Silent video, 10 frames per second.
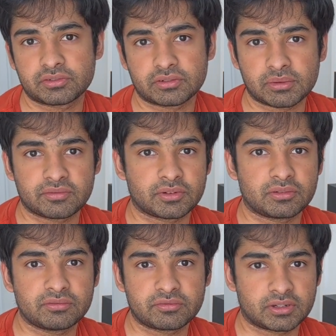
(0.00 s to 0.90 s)
for my
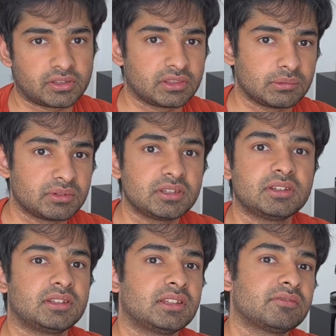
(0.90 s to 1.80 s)
phone for unlimited,
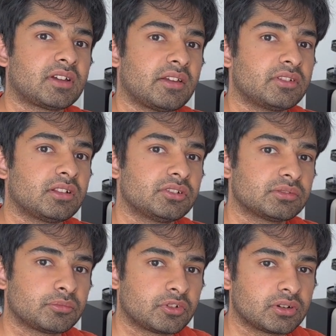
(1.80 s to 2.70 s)
and then
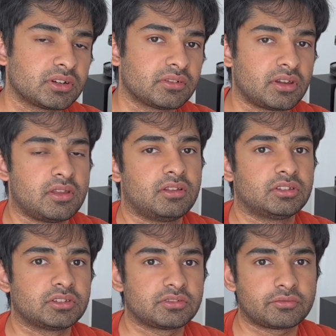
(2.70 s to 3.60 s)
$5 more
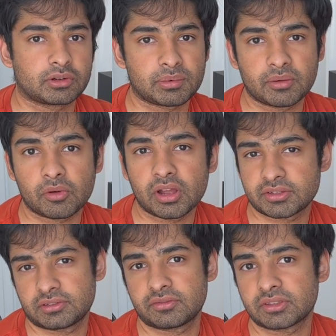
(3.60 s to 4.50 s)
just for my watch.
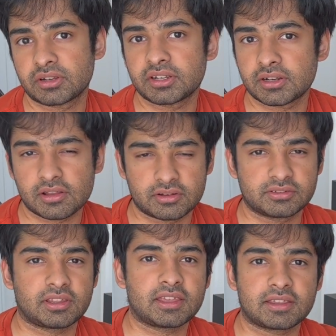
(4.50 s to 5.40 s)
So for
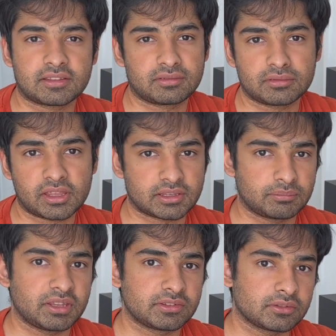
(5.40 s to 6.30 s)
$30, I can
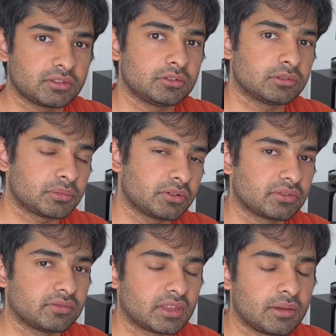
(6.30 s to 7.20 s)
basically use both
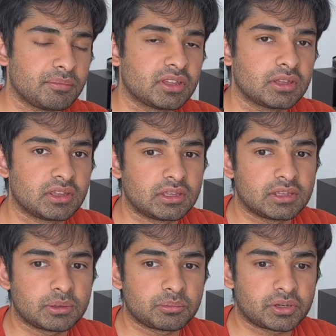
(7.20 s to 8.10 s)
of them.
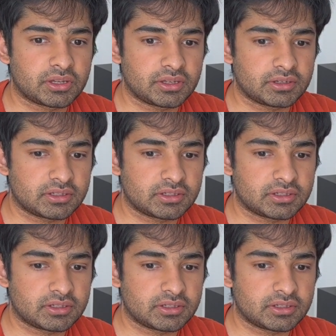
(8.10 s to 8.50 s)
But